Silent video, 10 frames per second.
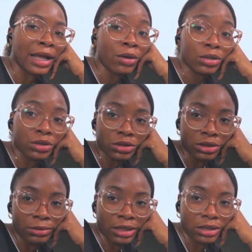I called
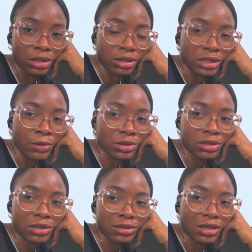customer care because I was
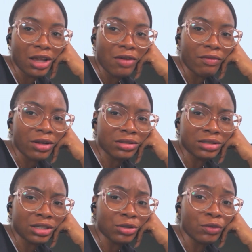not ready to
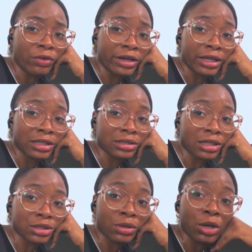take no for an
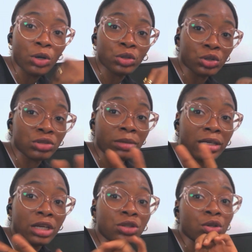answer. So I called customer
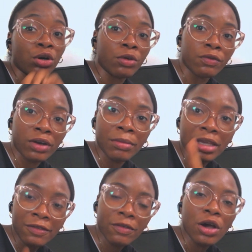care to confirm
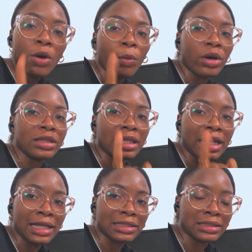if what they
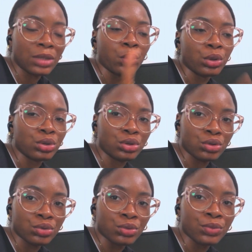had said was
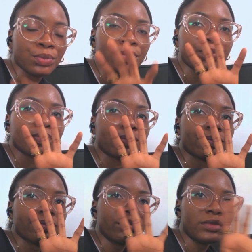true.
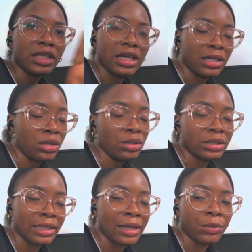And along
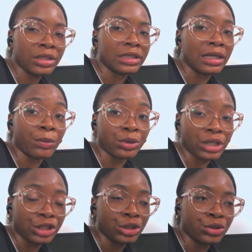the line, what they said was
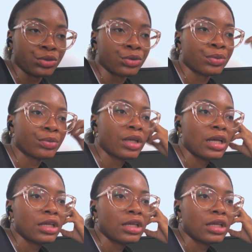actually true.